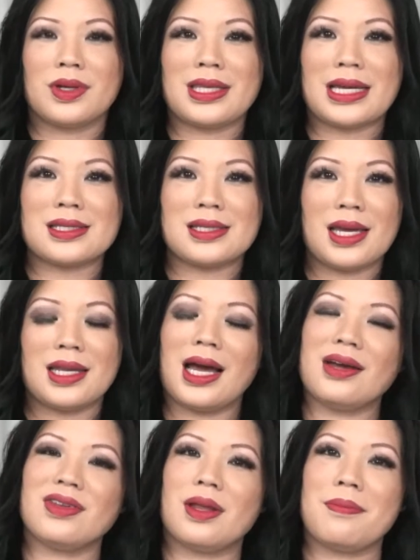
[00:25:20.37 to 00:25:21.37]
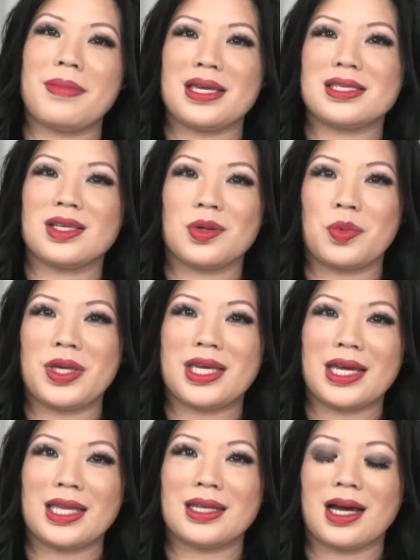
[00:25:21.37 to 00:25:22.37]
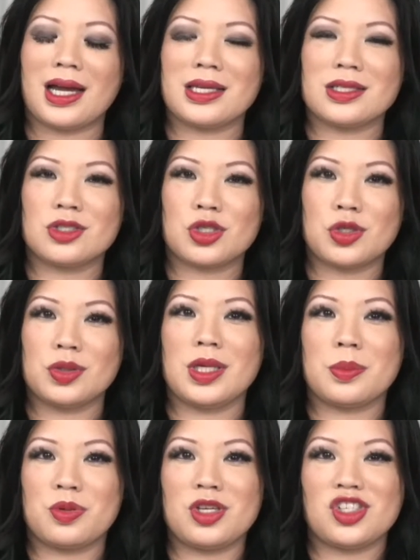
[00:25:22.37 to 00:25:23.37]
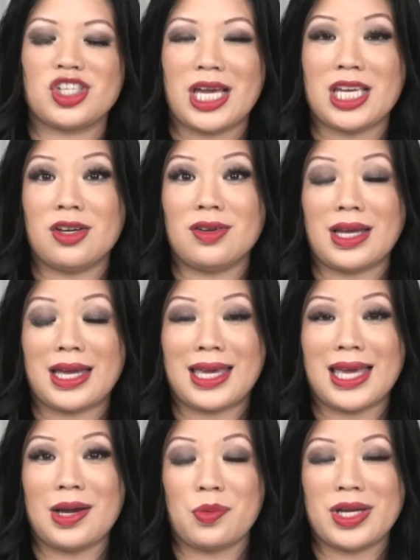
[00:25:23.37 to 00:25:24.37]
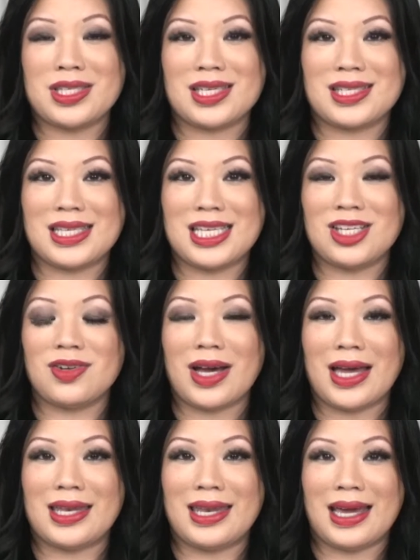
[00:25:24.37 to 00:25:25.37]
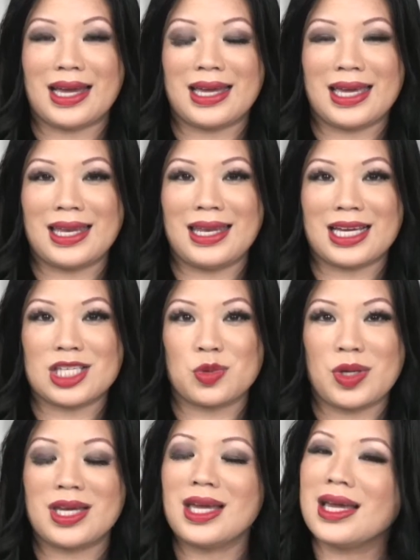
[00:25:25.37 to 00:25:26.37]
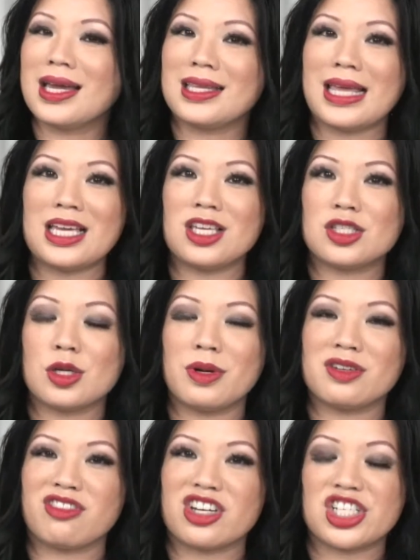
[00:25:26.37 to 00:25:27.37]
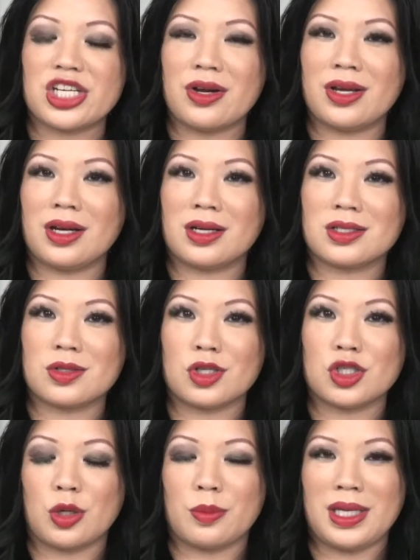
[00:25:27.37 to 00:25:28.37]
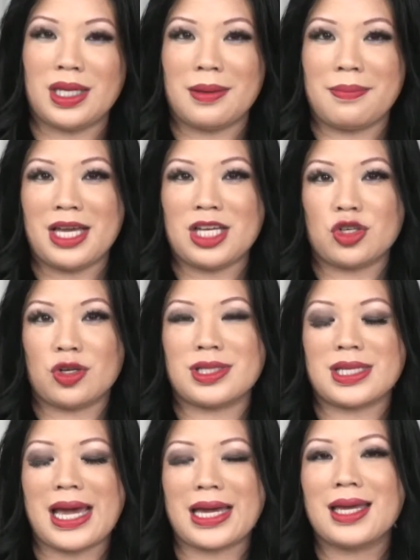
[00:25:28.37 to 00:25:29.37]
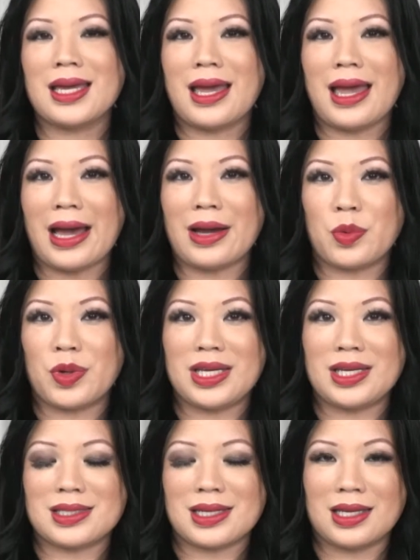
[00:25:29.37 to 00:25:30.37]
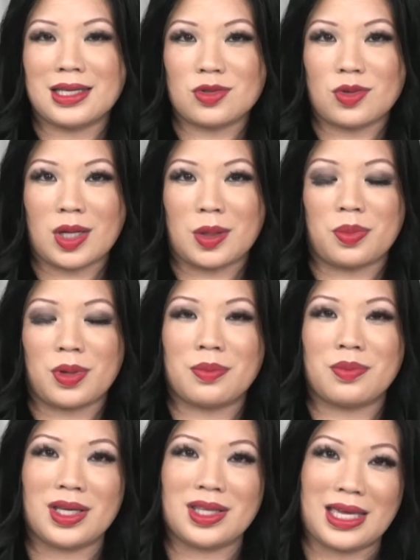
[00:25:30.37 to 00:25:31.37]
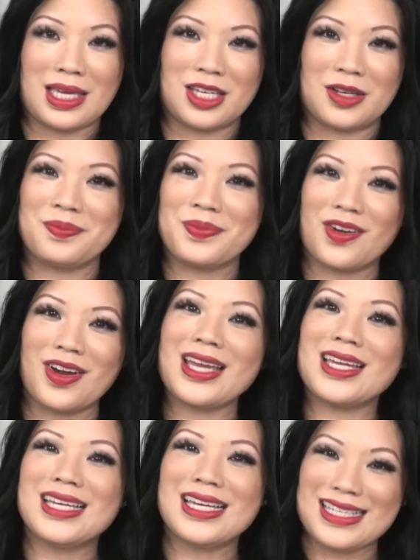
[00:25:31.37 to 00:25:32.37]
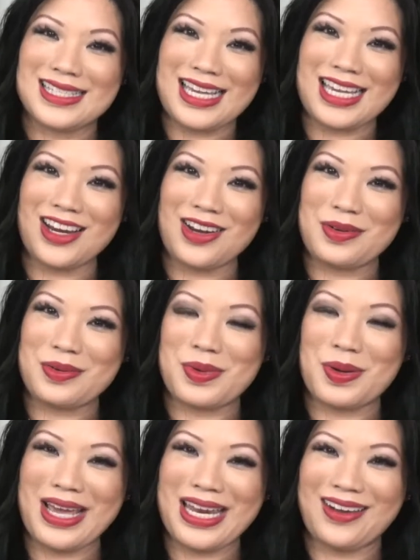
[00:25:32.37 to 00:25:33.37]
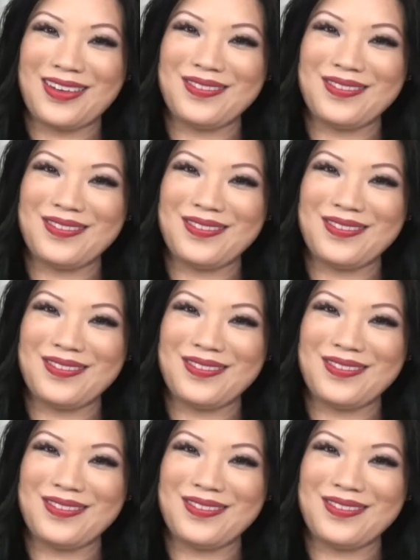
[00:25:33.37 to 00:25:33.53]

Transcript: said, have an amazing weekend. I truly appreciate you. I can't wait to see you again next week. Thank you so much for sharing on social media. Make sure to tag at Winnie Sun so I can properly thank you. All right, take care. Bye bye now.